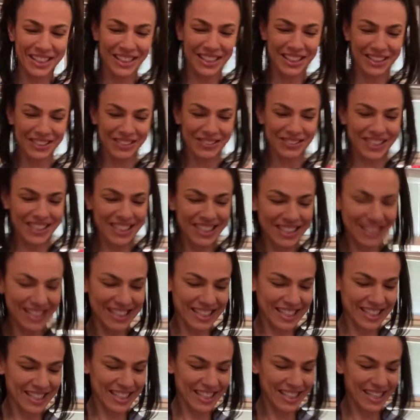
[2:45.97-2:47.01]
All right,
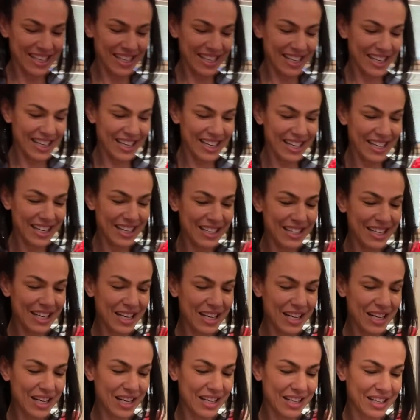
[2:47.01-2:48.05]
and
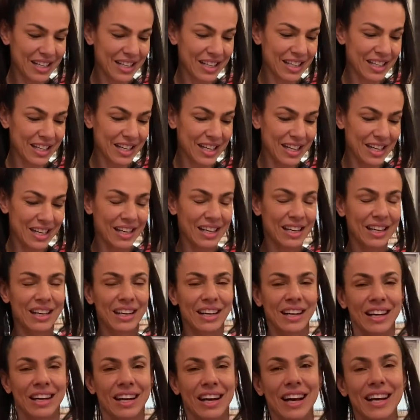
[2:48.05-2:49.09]

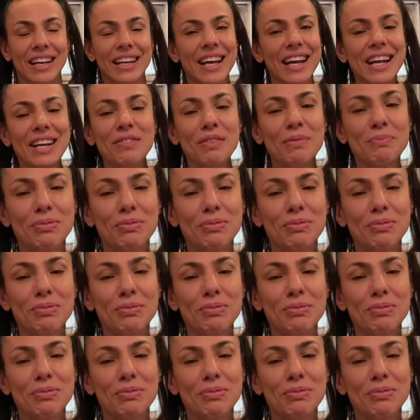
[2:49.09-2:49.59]
I can't even